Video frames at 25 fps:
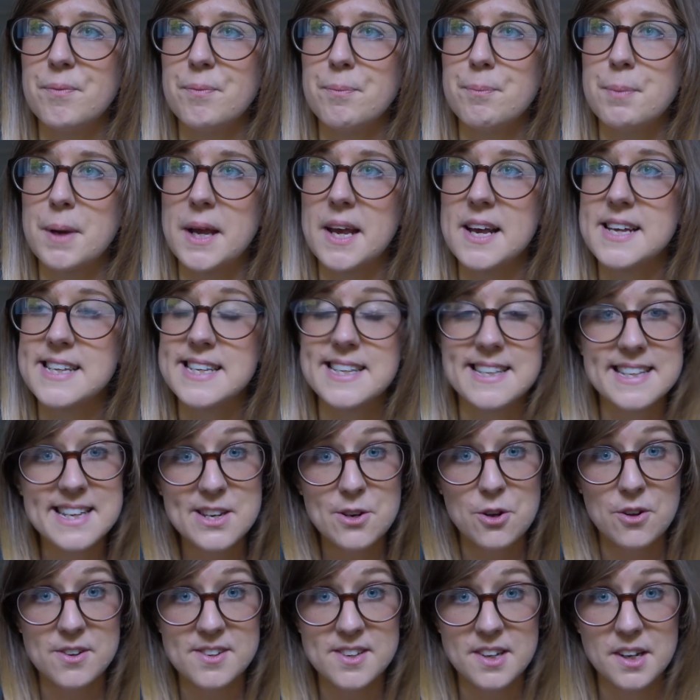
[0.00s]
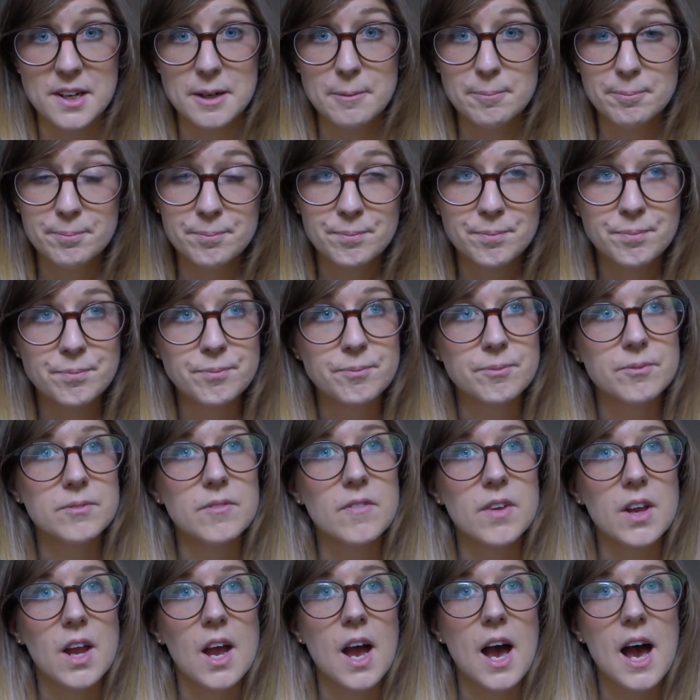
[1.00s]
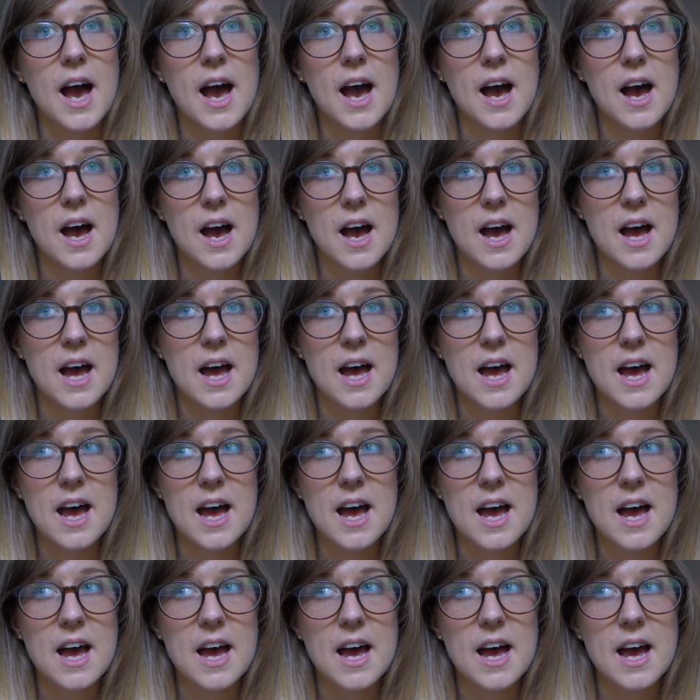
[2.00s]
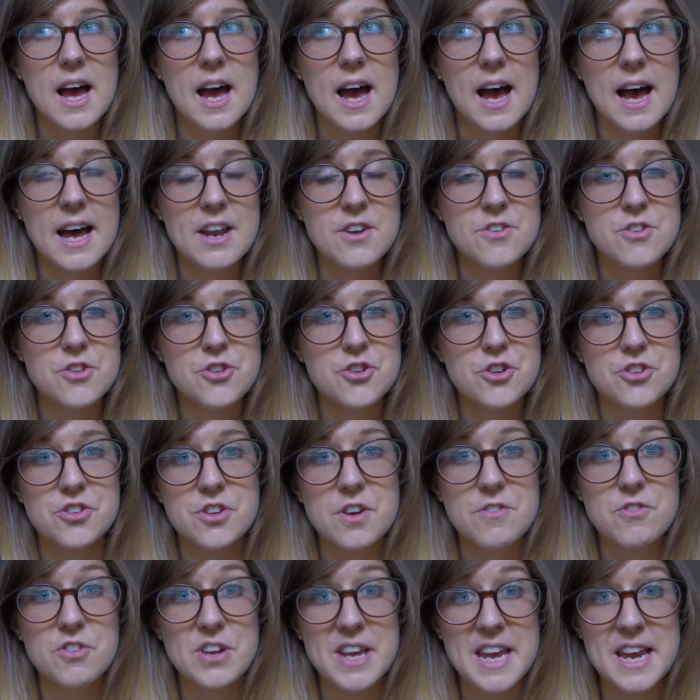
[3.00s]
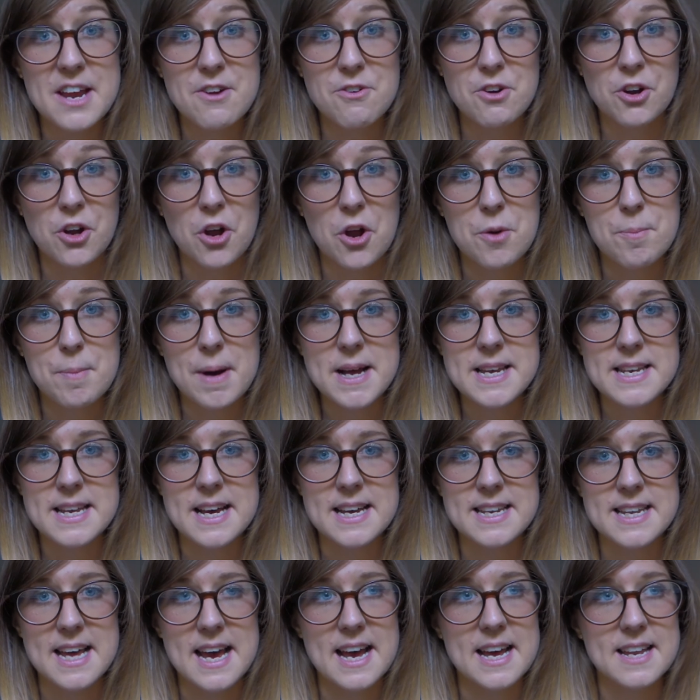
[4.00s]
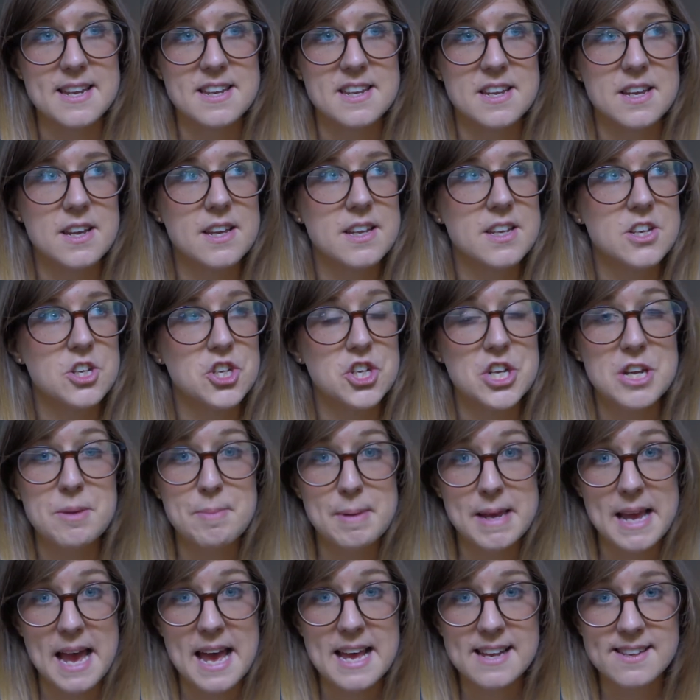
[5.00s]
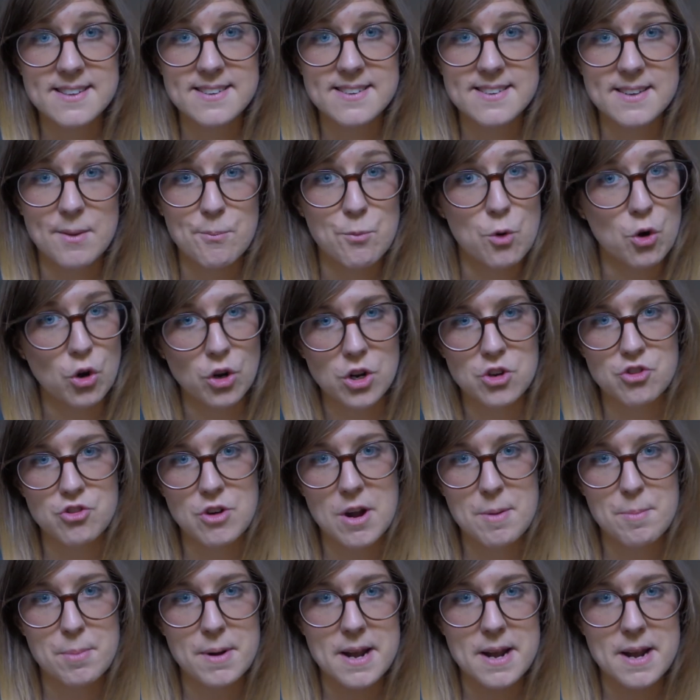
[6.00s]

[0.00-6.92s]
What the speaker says: because it's in Nottingham, and just over a year ago, my dad had GBS, I'm not going to try and